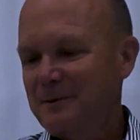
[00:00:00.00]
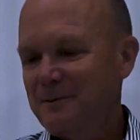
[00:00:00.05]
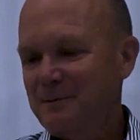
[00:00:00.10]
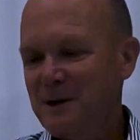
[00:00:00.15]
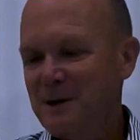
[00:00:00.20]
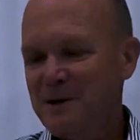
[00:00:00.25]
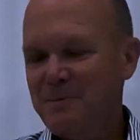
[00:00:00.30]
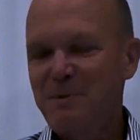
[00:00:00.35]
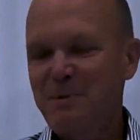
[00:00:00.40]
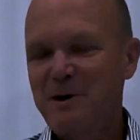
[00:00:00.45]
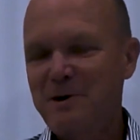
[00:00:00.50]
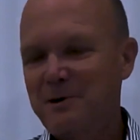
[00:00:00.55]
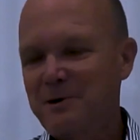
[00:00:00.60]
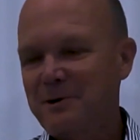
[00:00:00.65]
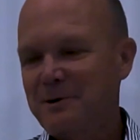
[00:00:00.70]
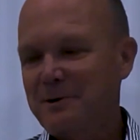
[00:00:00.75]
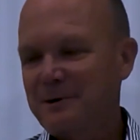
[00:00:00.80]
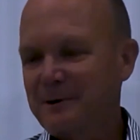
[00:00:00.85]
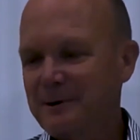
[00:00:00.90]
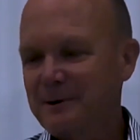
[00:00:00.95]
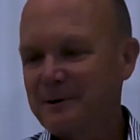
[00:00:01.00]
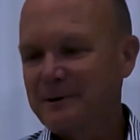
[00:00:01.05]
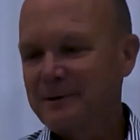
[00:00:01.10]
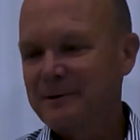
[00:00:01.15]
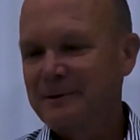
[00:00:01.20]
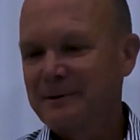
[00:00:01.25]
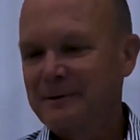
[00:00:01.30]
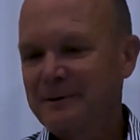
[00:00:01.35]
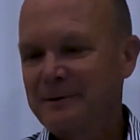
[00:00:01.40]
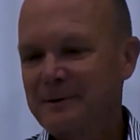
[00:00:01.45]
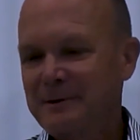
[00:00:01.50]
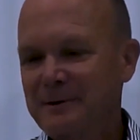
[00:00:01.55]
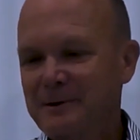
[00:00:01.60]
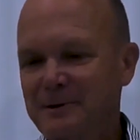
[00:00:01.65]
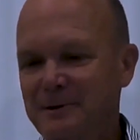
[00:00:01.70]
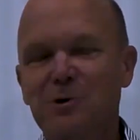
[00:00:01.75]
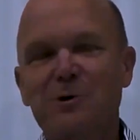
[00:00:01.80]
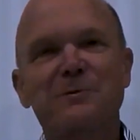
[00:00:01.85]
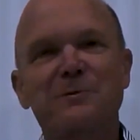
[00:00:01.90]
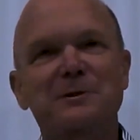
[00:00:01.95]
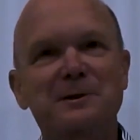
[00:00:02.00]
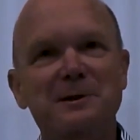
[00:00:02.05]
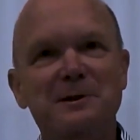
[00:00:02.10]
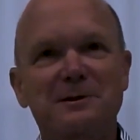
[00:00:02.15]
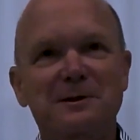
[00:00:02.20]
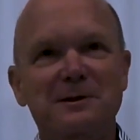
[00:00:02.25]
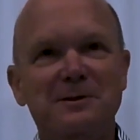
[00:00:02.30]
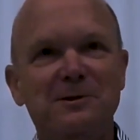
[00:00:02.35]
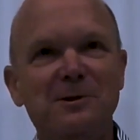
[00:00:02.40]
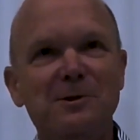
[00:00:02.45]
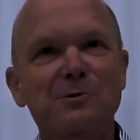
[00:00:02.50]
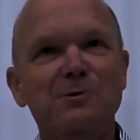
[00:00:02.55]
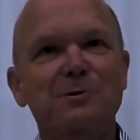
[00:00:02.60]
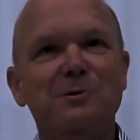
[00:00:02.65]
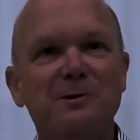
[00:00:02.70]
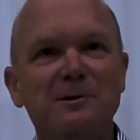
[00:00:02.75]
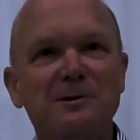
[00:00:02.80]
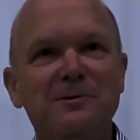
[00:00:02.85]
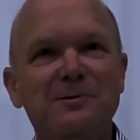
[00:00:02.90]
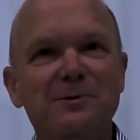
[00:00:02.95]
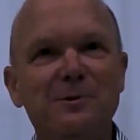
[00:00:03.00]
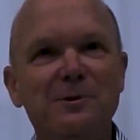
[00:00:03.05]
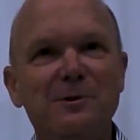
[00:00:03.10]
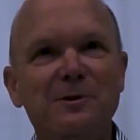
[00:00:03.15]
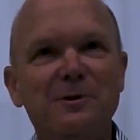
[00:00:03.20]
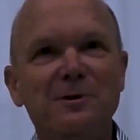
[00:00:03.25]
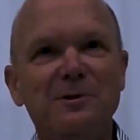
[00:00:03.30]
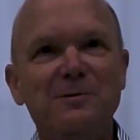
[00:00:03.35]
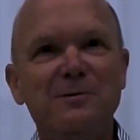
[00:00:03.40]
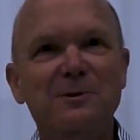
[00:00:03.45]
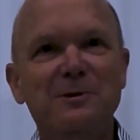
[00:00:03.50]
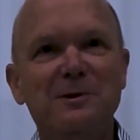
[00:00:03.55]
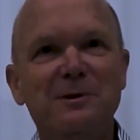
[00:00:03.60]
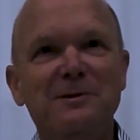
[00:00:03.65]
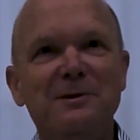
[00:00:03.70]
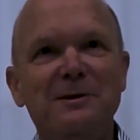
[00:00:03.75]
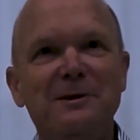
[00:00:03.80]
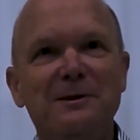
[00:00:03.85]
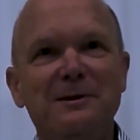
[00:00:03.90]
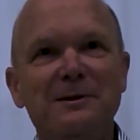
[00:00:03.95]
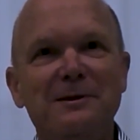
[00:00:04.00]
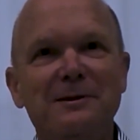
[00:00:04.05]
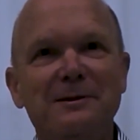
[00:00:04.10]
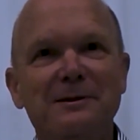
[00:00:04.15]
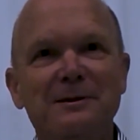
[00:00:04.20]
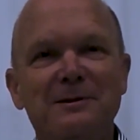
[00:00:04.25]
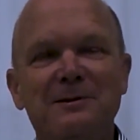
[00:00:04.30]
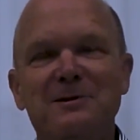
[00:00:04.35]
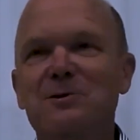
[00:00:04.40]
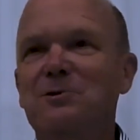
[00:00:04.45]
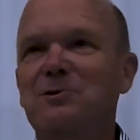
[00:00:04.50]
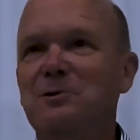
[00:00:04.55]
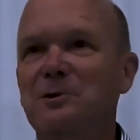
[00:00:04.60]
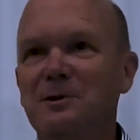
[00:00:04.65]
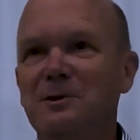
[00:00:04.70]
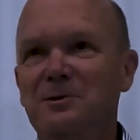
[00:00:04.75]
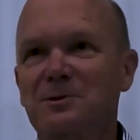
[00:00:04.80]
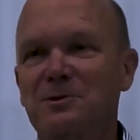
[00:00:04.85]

make better services and solutions for our customers. I think it's a